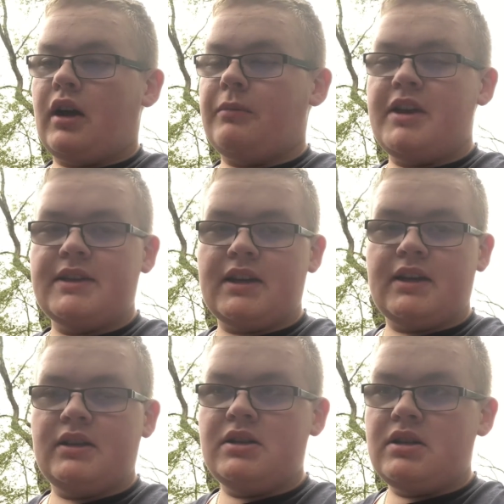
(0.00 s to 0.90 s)
He
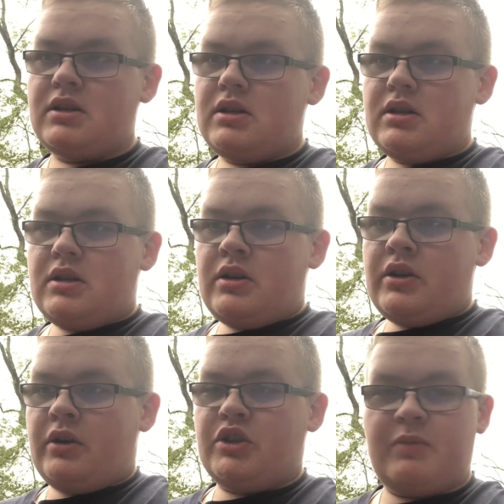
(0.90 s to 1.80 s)
said,
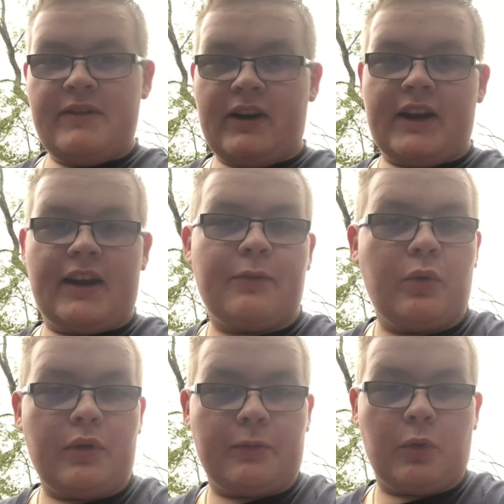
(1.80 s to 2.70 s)
just be very careful
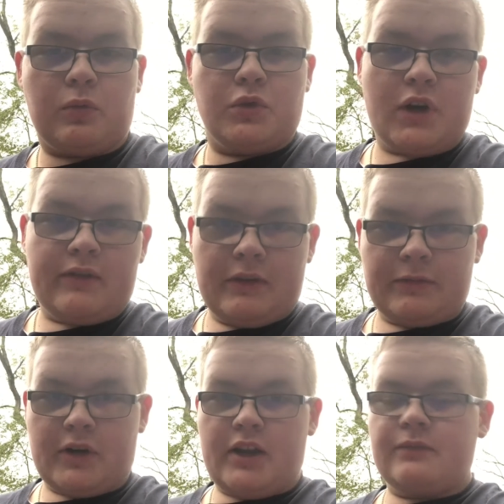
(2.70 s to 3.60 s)
with your four-wheel drive in the
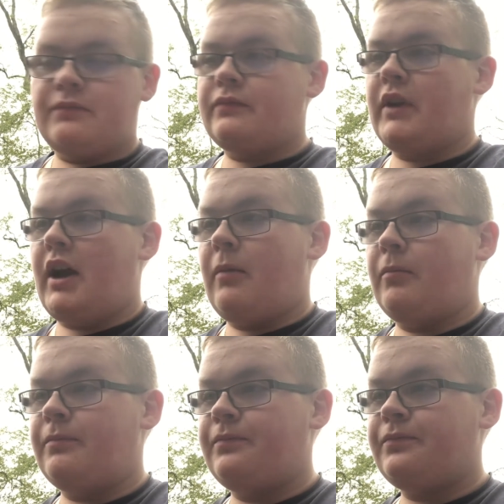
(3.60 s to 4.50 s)
front end.
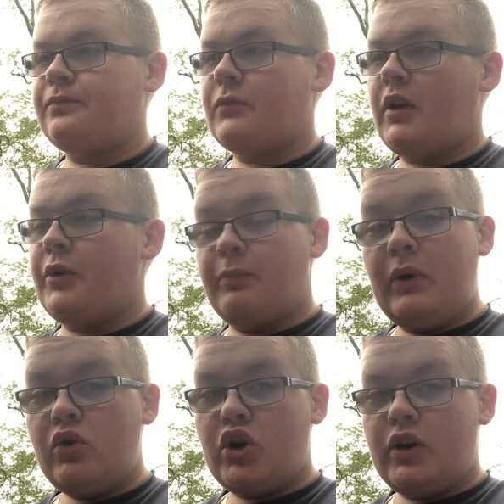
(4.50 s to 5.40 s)
They're
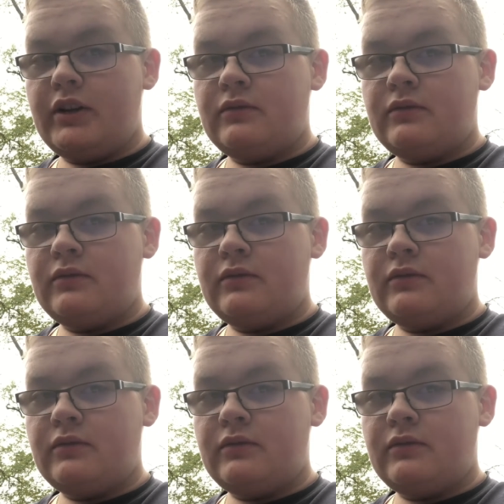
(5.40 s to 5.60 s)
built good.